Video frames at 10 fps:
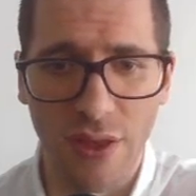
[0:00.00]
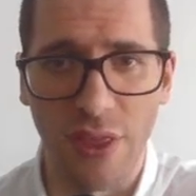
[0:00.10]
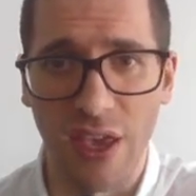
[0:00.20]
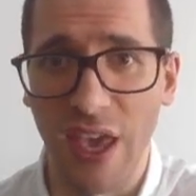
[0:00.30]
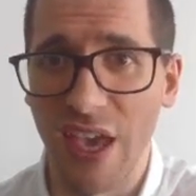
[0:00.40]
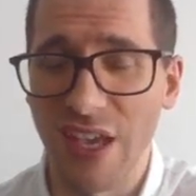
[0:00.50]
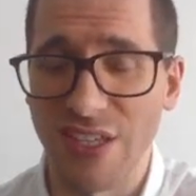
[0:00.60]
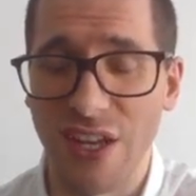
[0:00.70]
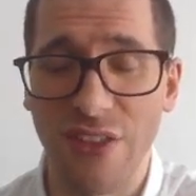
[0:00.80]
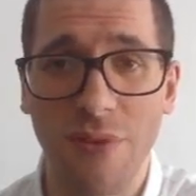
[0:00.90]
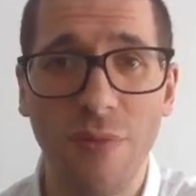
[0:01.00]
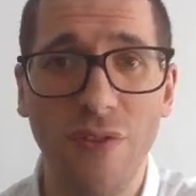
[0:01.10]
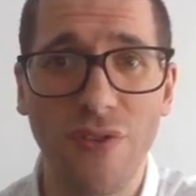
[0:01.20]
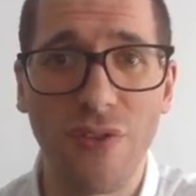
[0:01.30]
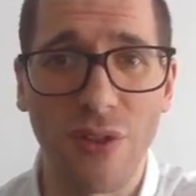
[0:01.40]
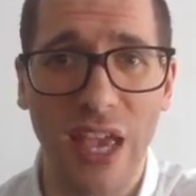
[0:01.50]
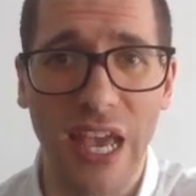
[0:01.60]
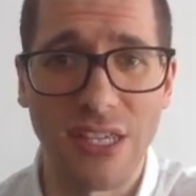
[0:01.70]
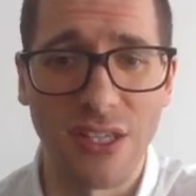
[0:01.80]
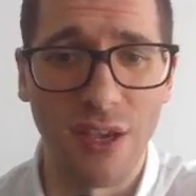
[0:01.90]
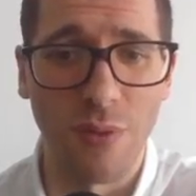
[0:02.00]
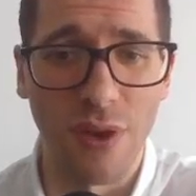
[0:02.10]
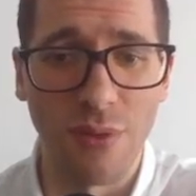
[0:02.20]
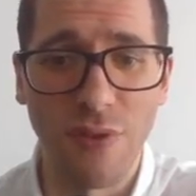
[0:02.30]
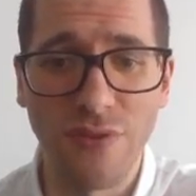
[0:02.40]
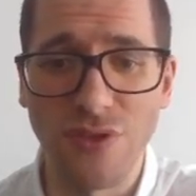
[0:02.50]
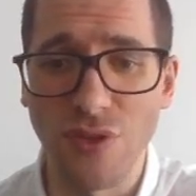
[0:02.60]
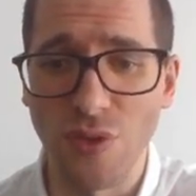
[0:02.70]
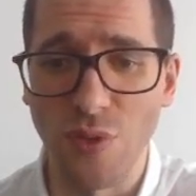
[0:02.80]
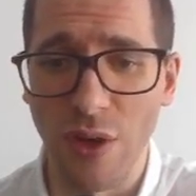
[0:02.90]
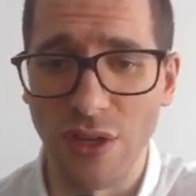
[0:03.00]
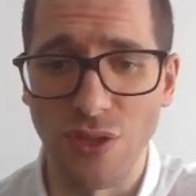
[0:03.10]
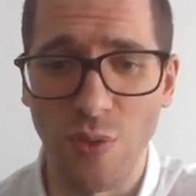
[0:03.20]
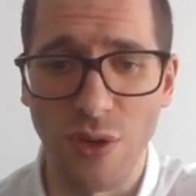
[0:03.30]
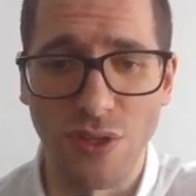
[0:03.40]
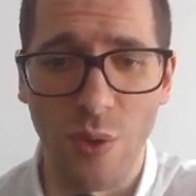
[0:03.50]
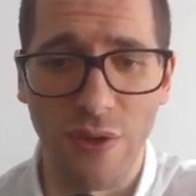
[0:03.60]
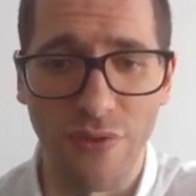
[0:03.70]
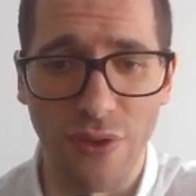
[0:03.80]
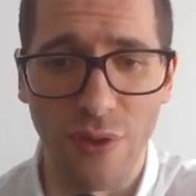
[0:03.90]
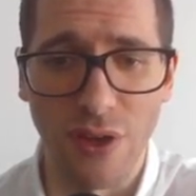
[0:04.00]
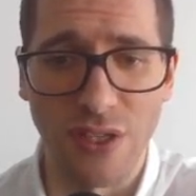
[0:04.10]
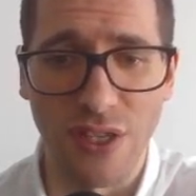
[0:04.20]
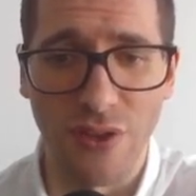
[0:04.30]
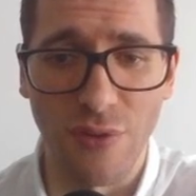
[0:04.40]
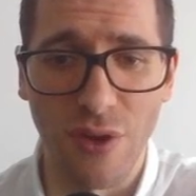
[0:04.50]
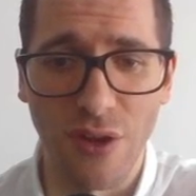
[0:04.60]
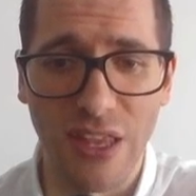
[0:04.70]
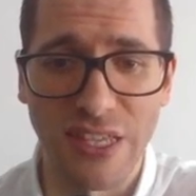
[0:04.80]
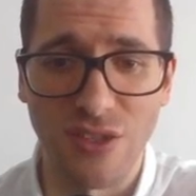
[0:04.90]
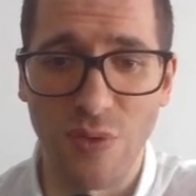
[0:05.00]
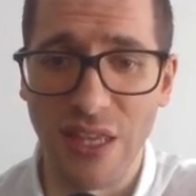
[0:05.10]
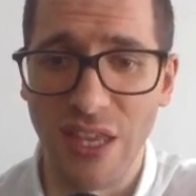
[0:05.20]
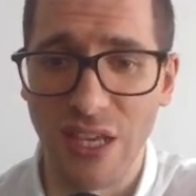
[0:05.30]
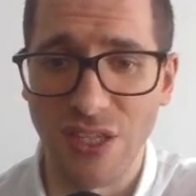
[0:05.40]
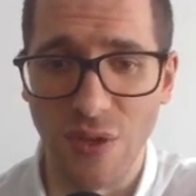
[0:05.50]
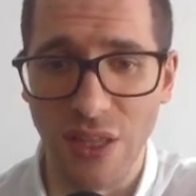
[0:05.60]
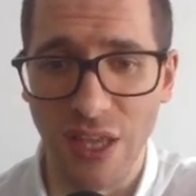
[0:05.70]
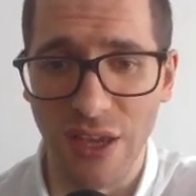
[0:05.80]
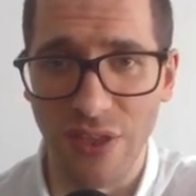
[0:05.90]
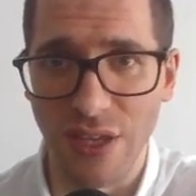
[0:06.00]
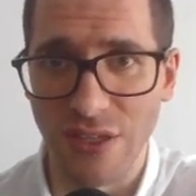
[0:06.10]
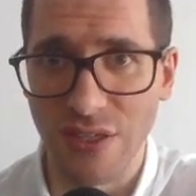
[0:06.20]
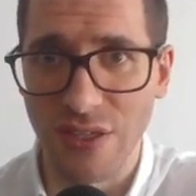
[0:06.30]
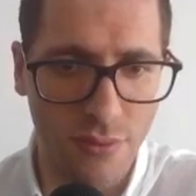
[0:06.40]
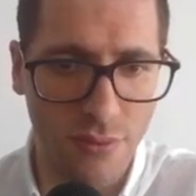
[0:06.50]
The king has another move called castling, where it moves 2 squares towards one of the rooks and the rook lands right next to it, like this.